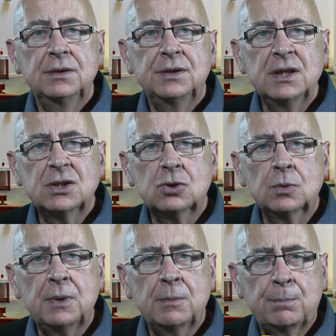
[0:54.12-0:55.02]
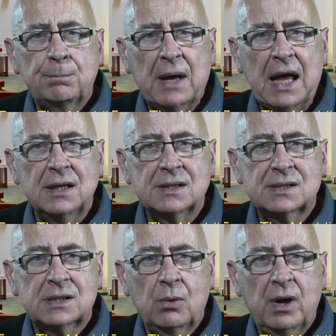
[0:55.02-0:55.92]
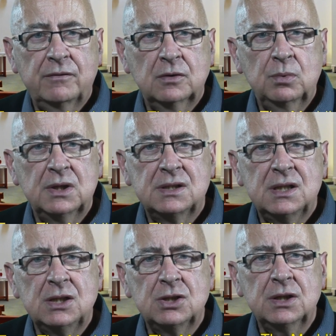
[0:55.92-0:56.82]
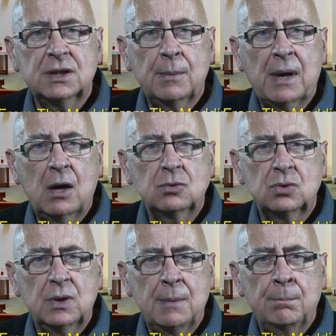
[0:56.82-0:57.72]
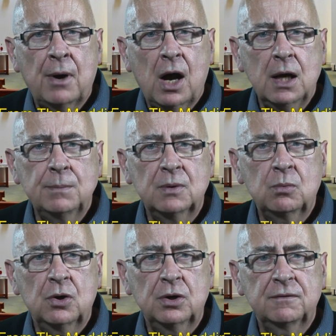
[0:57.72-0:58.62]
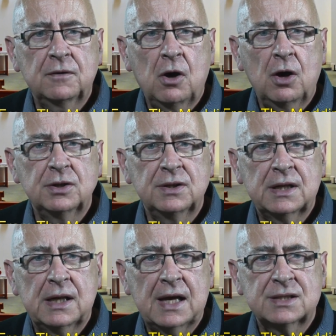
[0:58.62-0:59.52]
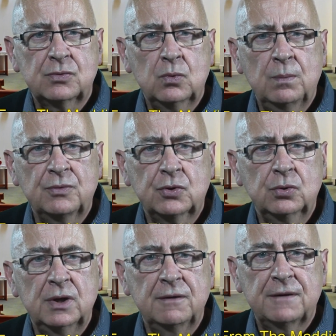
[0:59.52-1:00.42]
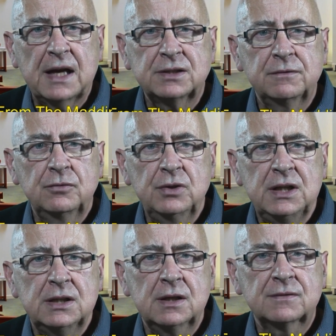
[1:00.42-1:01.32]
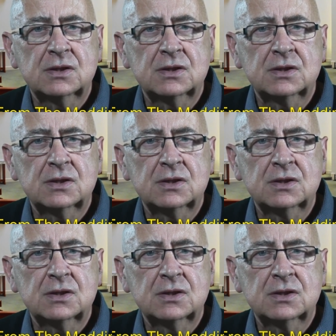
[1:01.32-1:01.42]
This should be balanced, however, with teaching them how to imbibe the Word of God in the classroom through reflective reading of